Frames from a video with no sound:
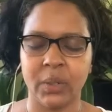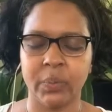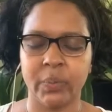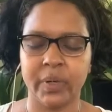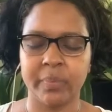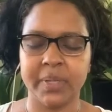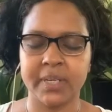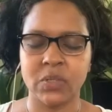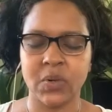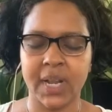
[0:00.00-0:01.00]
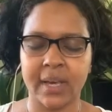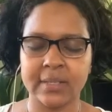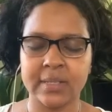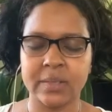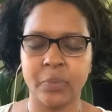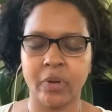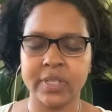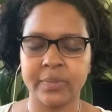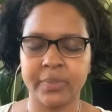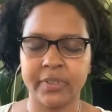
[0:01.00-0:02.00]
We want to be as relaxed as
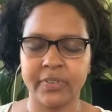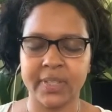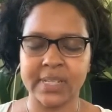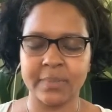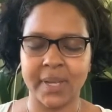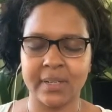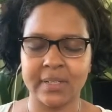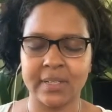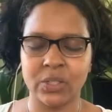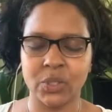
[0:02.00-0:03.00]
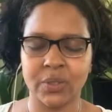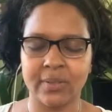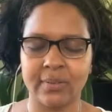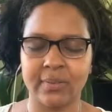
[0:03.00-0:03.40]
possible for this meditation.